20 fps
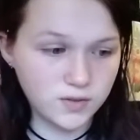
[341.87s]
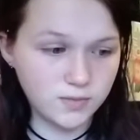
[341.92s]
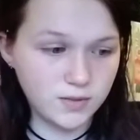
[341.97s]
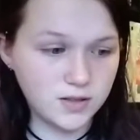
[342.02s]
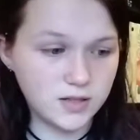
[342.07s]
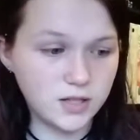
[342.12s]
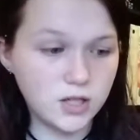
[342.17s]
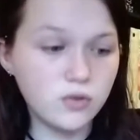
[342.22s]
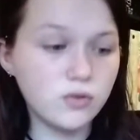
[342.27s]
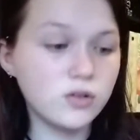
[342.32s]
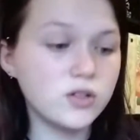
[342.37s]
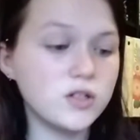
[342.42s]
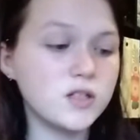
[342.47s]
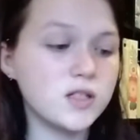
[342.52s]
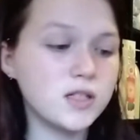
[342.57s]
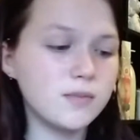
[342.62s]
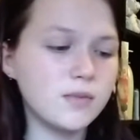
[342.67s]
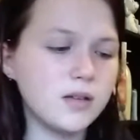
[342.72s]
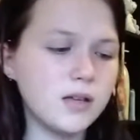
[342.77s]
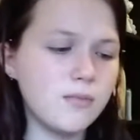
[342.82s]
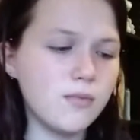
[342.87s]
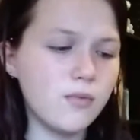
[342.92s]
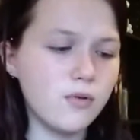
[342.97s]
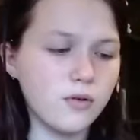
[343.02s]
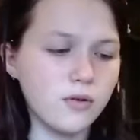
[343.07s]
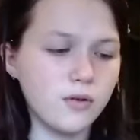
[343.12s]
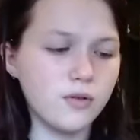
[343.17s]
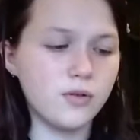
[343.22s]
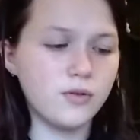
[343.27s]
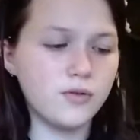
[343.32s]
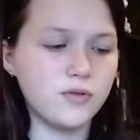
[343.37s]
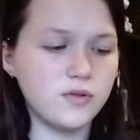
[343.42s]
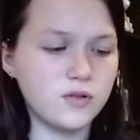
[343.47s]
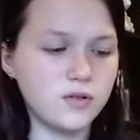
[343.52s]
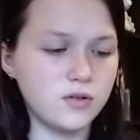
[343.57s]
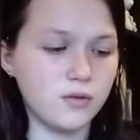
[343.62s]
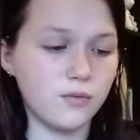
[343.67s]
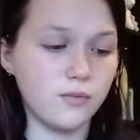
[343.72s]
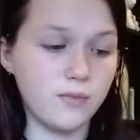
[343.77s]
It means that you are similarly more to the